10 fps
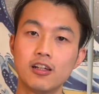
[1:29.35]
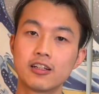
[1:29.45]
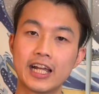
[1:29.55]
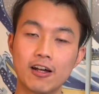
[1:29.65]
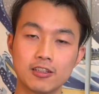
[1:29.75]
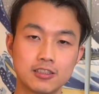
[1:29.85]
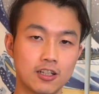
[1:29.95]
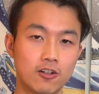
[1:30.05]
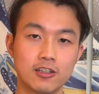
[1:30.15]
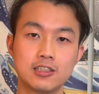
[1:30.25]
countless
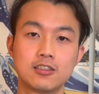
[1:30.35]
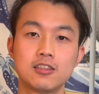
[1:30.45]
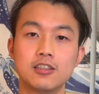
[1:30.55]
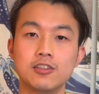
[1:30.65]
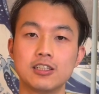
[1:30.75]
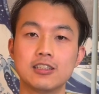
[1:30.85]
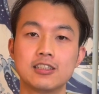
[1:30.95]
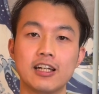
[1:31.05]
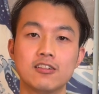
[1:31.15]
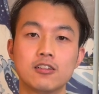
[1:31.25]
artists using this
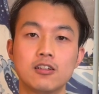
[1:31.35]
sound.